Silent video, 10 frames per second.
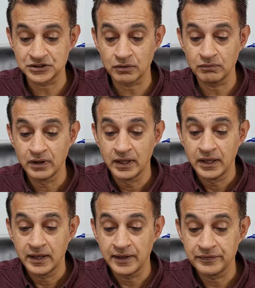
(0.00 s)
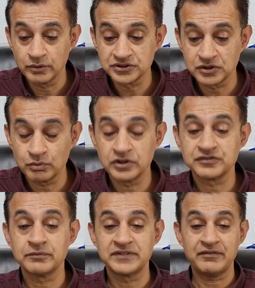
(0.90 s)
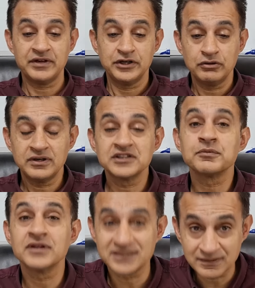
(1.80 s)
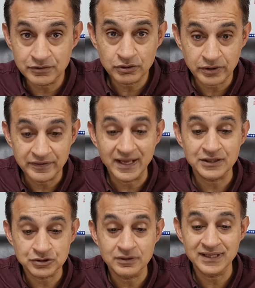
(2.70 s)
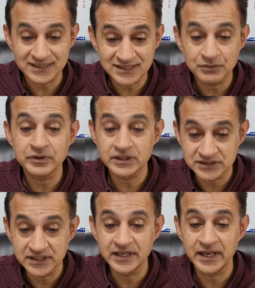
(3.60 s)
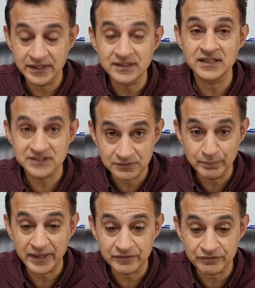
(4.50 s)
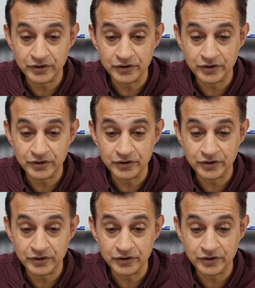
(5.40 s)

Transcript: So uh, those are the words from Devin Nunes, but let's have a look at the actual letter. We can see here dated May the